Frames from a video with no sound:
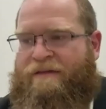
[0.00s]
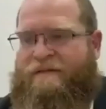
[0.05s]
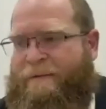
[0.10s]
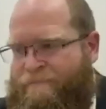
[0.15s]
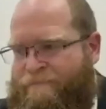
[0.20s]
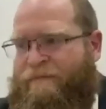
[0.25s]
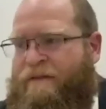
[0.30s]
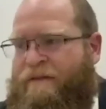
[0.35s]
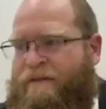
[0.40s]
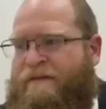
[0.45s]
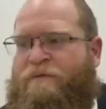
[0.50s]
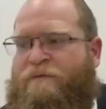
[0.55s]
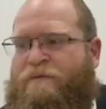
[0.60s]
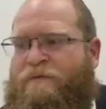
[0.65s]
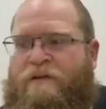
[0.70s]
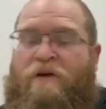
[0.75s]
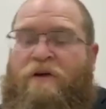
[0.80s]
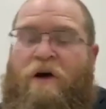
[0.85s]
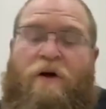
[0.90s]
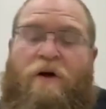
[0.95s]
this
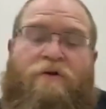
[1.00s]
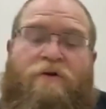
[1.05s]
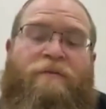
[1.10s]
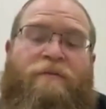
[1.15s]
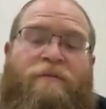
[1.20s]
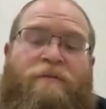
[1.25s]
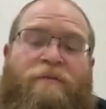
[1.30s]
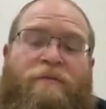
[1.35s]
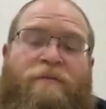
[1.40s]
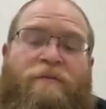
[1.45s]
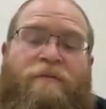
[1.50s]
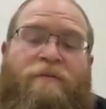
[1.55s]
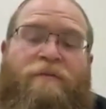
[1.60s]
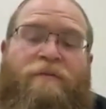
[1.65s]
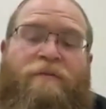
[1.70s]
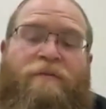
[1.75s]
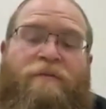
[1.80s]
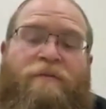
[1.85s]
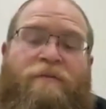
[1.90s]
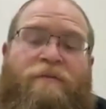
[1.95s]
world. Tarum hey,
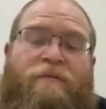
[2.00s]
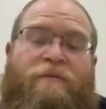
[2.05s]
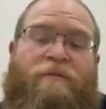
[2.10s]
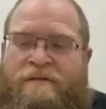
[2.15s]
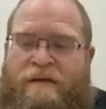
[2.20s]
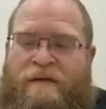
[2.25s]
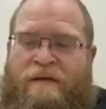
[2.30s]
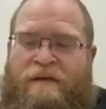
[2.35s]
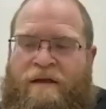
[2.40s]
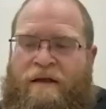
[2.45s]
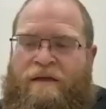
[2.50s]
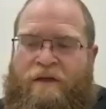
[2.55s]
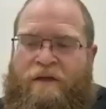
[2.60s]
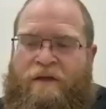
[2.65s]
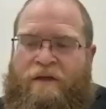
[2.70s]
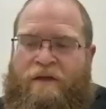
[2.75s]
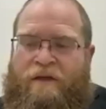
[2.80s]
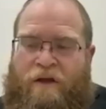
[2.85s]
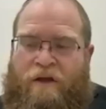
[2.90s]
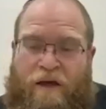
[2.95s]
truma means the
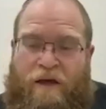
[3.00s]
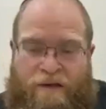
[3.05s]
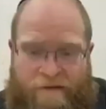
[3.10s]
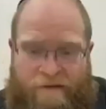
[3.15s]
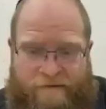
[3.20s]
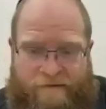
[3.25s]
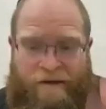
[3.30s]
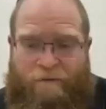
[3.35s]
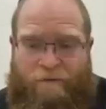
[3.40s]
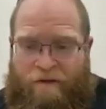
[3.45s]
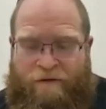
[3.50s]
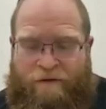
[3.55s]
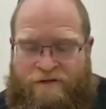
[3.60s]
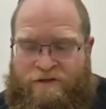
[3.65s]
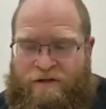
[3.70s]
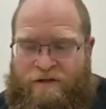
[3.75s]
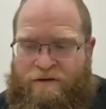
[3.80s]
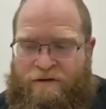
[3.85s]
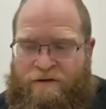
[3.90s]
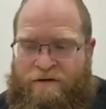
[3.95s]
kohen is sent with a
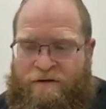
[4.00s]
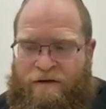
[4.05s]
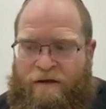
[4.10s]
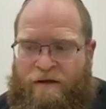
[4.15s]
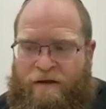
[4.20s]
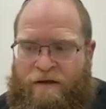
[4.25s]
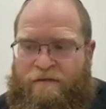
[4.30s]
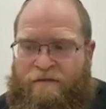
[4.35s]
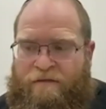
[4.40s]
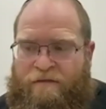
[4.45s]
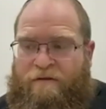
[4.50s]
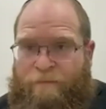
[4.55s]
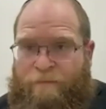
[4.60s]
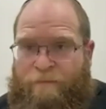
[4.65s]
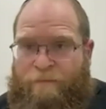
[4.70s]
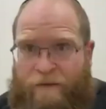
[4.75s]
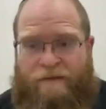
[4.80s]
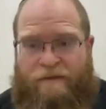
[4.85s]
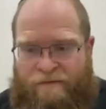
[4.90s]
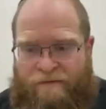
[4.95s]
mission to be
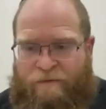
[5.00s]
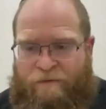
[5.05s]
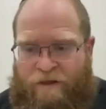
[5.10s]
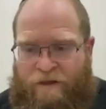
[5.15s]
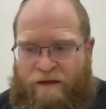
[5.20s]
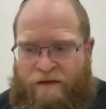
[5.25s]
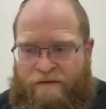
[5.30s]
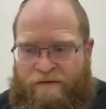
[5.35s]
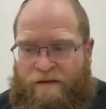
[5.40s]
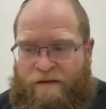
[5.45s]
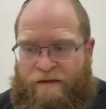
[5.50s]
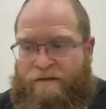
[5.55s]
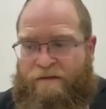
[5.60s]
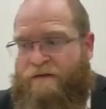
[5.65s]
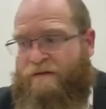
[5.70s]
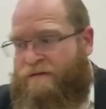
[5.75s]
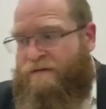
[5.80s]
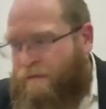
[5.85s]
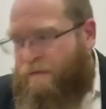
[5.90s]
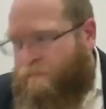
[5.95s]
in this place and to
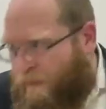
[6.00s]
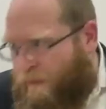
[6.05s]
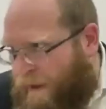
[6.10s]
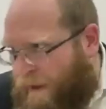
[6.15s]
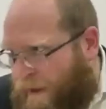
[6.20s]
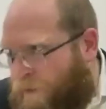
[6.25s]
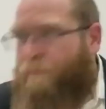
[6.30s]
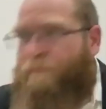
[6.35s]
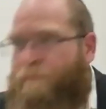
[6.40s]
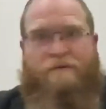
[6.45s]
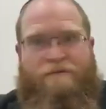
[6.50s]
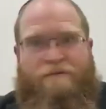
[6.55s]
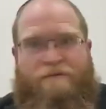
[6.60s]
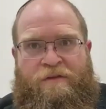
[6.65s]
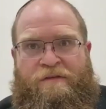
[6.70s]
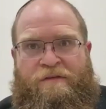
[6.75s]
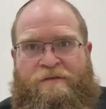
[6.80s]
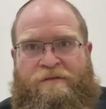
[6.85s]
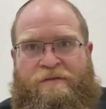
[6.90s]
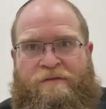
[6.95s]
somehow uplift
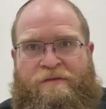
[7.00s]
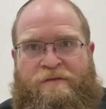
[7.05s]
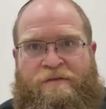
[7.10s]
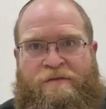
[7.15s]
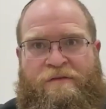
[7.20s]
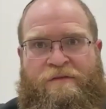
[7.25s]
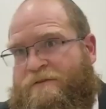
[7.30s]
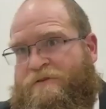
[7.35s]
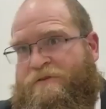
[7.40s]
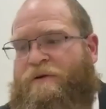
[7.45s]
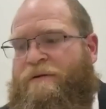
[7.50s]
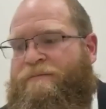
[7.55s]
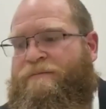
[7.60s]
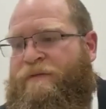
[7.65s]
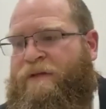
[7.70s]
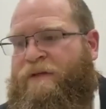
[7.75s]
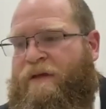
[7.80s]
this world. That's truma.